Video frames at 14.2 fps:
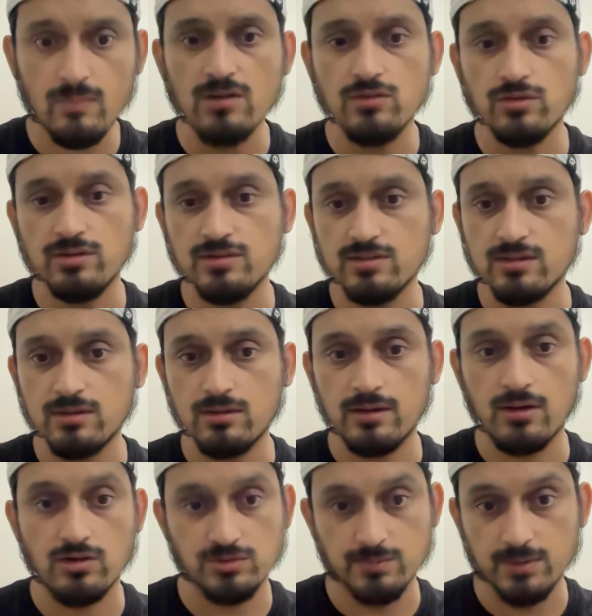So this is the
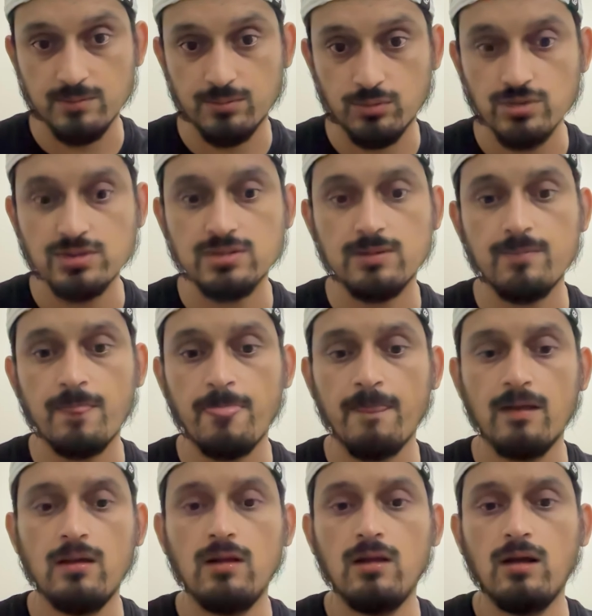announcement post.
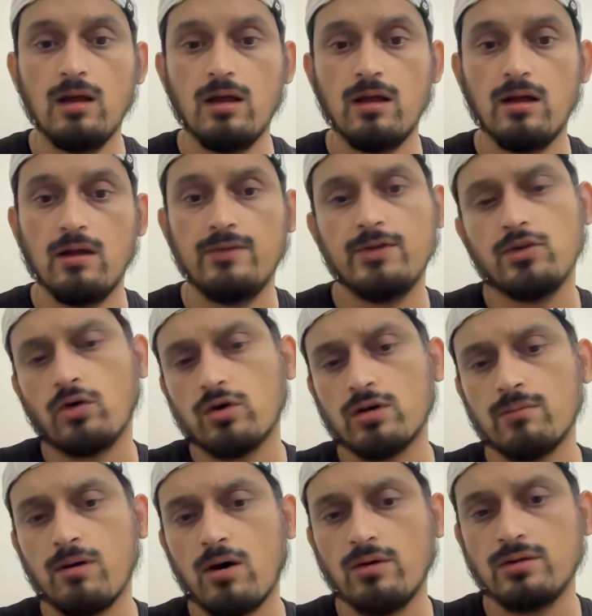They talk
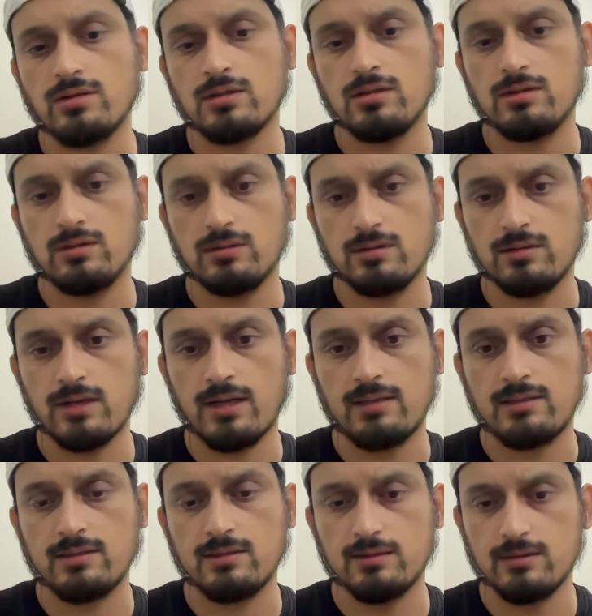about
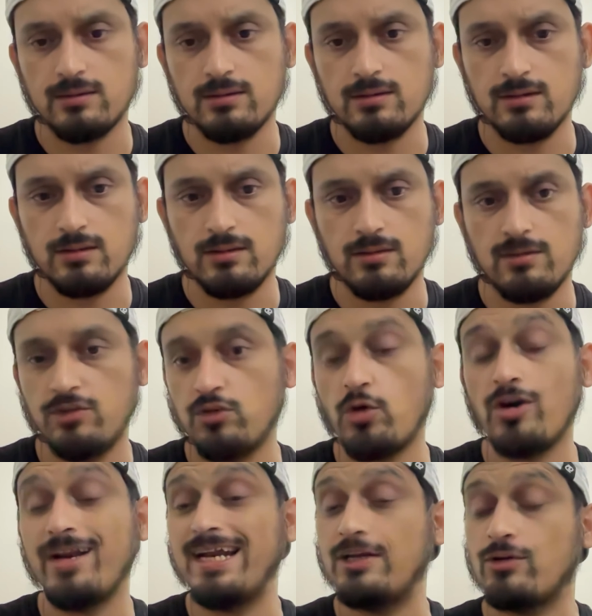that you
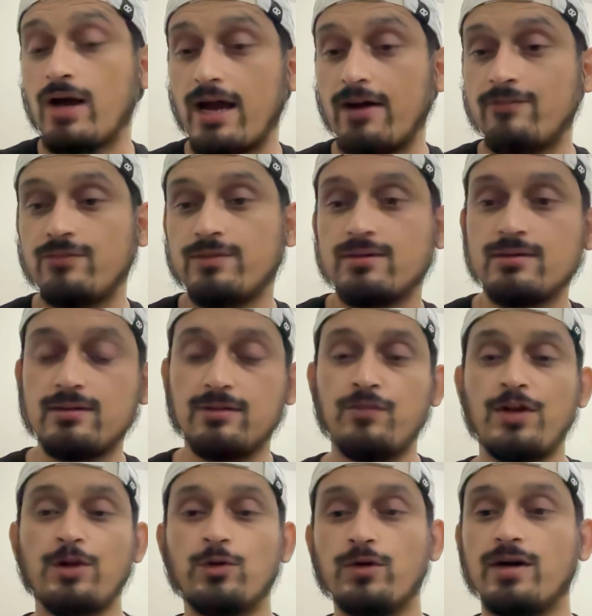don't need to have
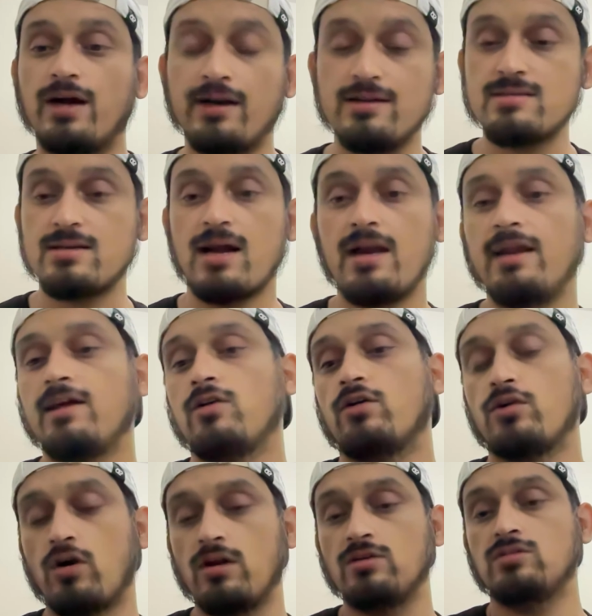very good understanding or
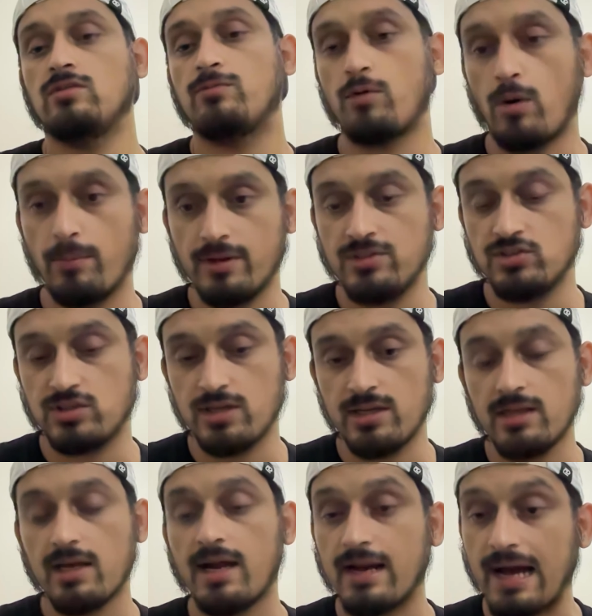knowledge of prompt
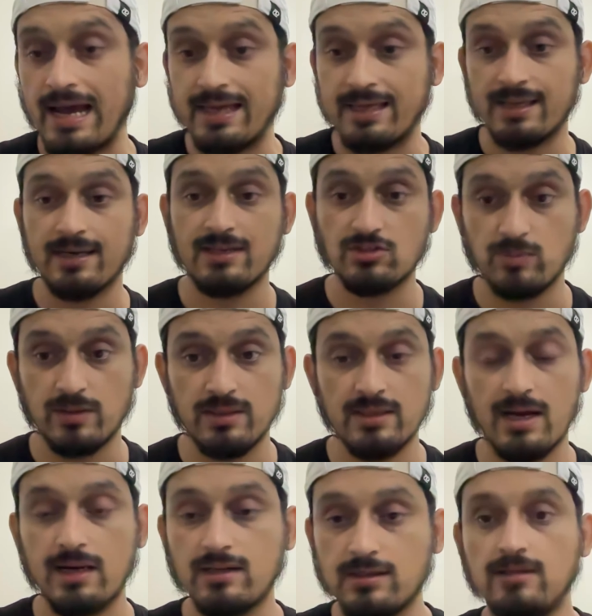engineering, and I can explain
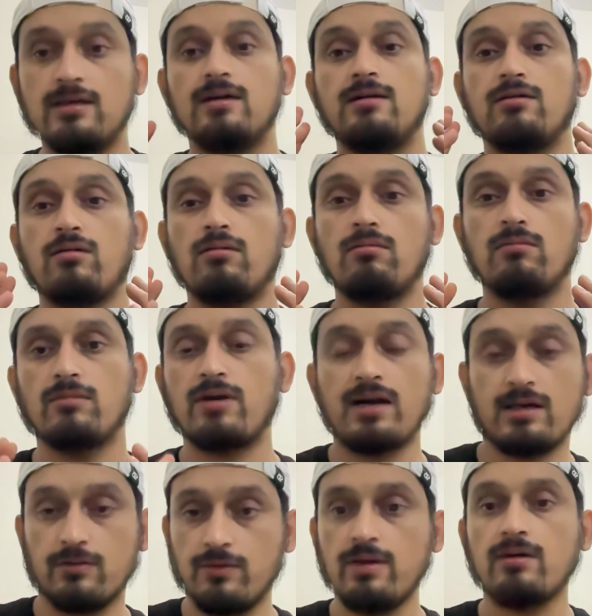that right
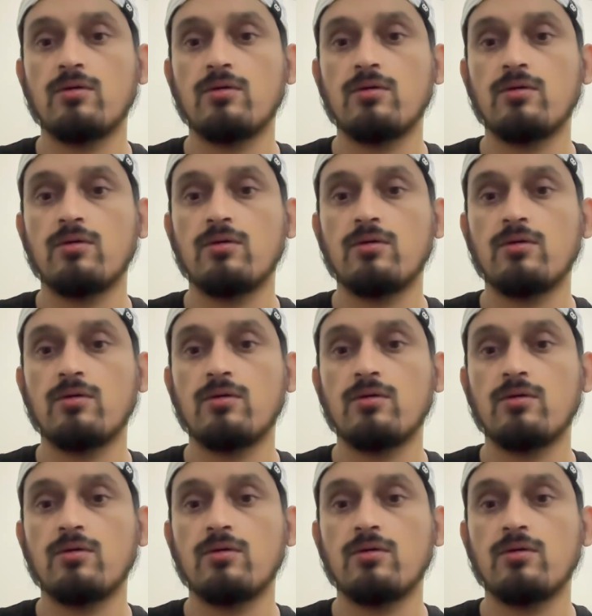away.